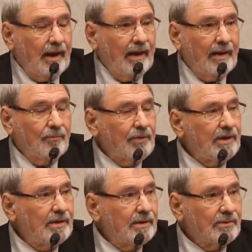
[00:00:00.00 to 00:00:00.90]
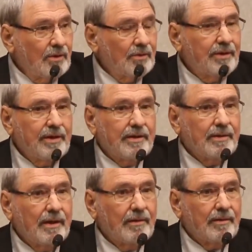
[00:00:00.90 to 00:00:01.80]
and we turned
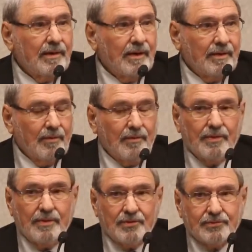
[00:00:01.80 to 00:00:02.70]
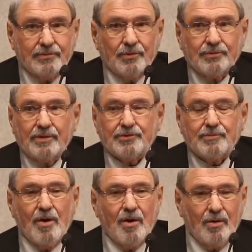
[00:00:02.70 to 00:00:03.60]
in those little
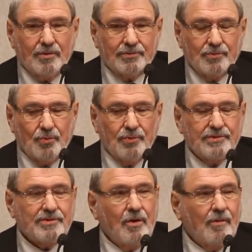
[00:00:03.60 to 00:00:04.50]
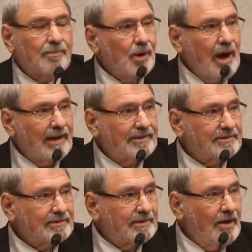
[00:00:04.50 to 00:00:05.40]
small stories called
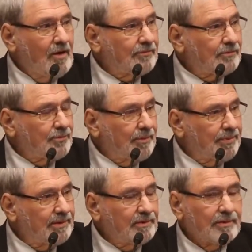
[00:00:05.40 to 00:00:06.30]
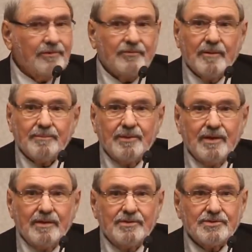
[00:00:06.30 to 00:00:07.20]
Brights that often would appear on the front
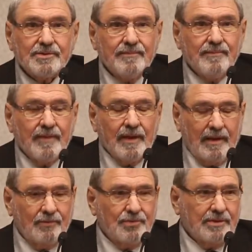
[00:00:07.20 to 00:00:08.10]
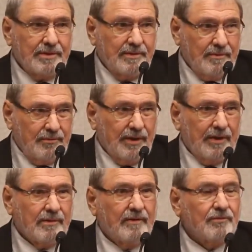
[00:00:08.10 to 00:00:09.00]
page. They were usually really
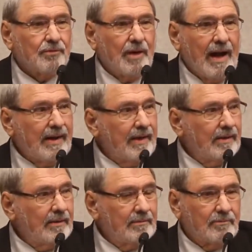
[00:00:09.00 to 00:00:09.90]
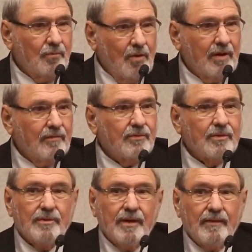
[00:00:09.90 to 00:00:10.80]
clever writing and
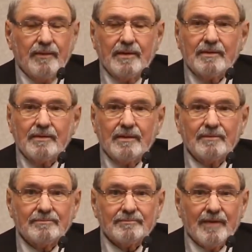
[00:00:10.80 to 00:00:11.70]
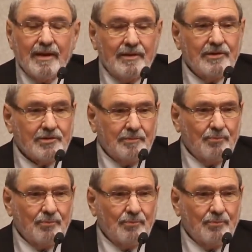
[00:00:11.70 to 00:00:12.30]
whatever, and this